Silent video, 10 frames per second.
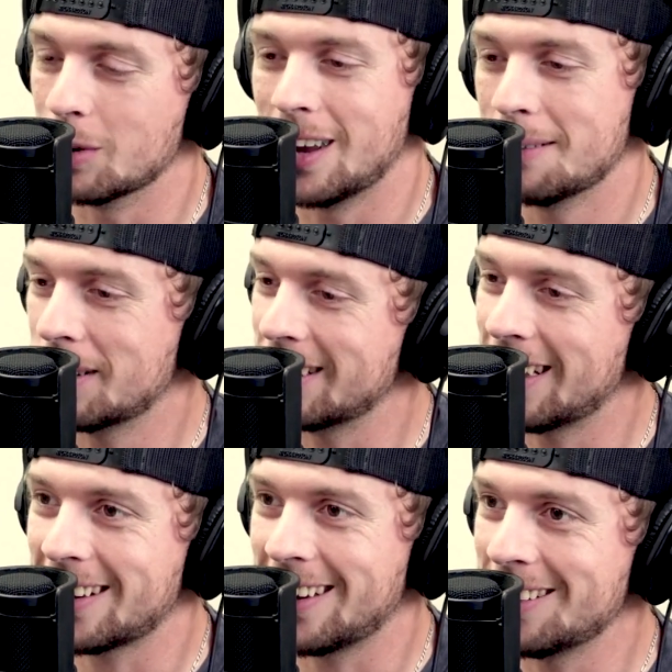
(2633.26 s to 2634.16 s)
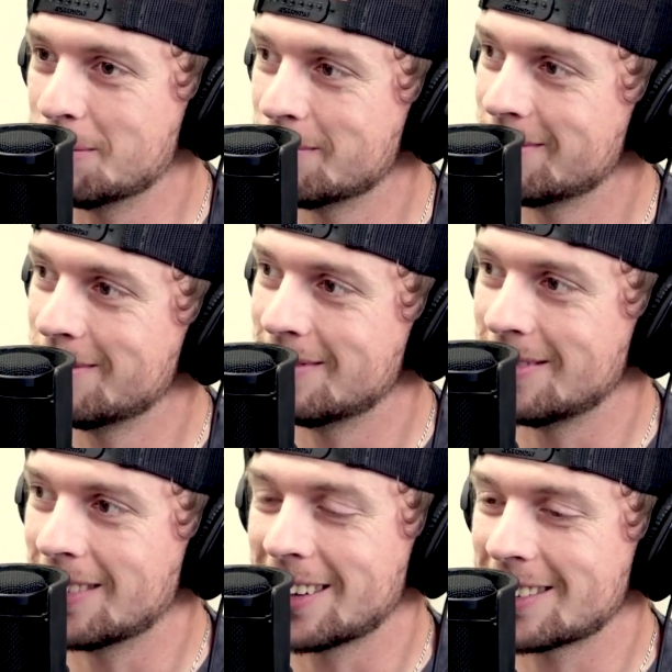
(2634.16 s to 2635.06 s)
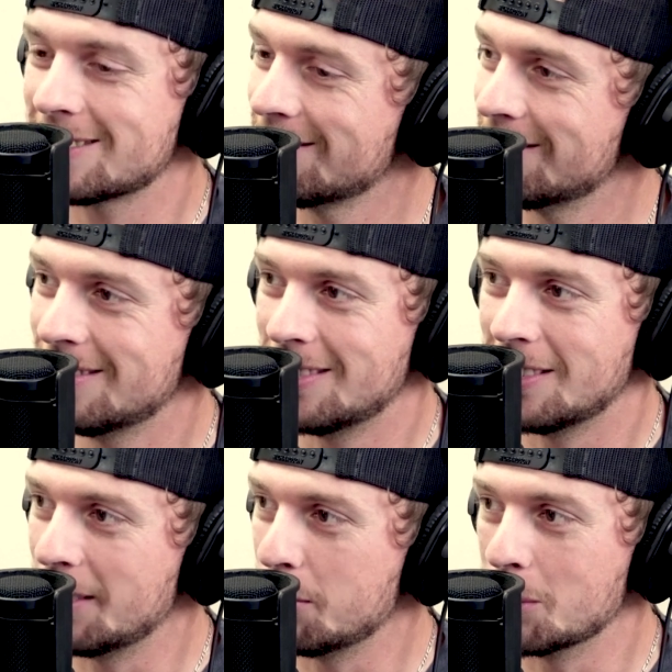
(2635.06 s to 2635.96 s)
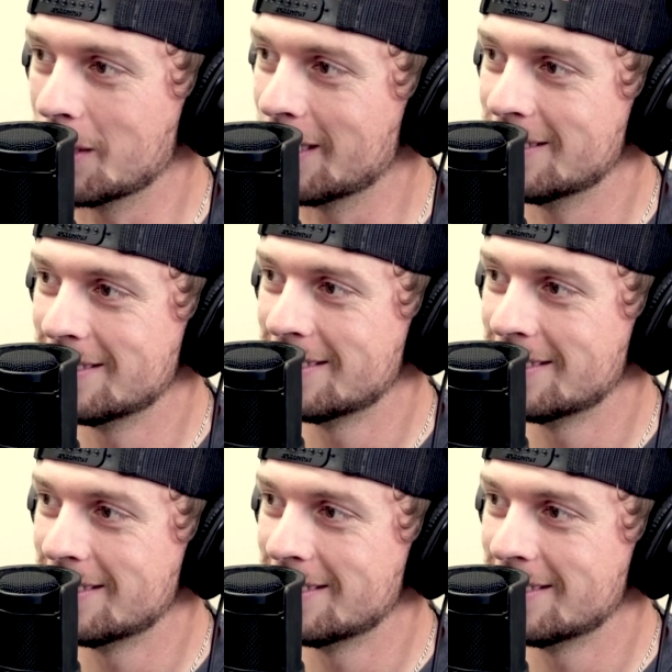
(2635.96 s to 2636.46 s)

We will not play that game. Like, if you want to